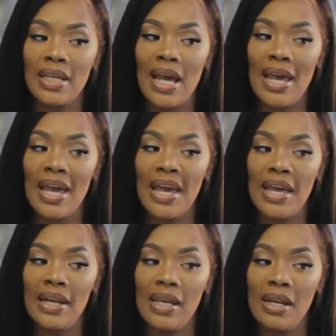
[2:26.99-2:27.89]
I
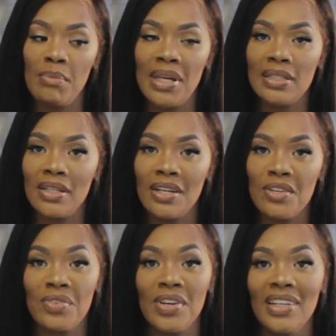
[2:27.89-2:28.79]
had an imaginary
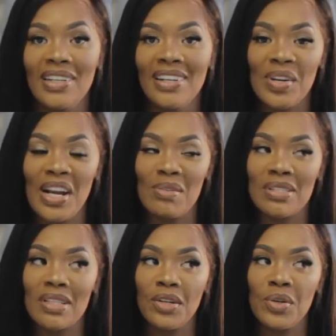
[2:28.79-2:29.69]
friend when I
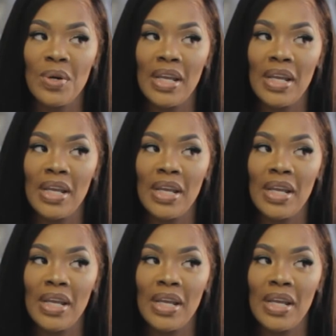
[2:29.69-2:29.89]
was little,